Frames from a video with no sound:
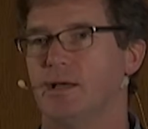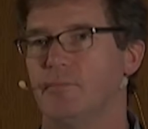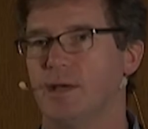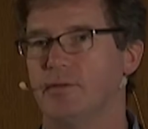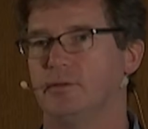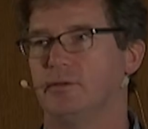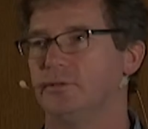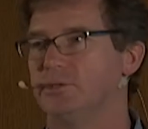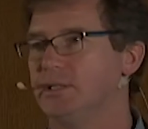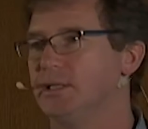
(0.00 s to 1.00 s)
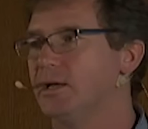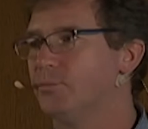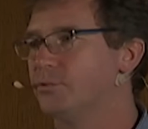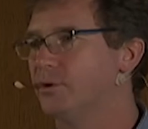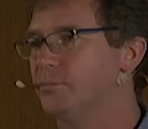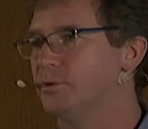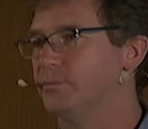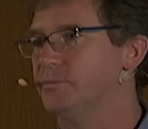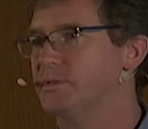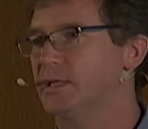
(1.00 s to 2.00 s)
methodology
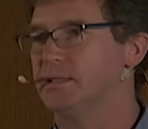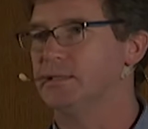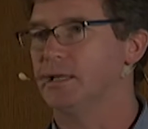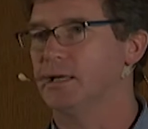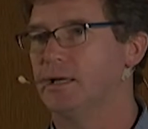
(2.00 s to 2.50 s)
problems, and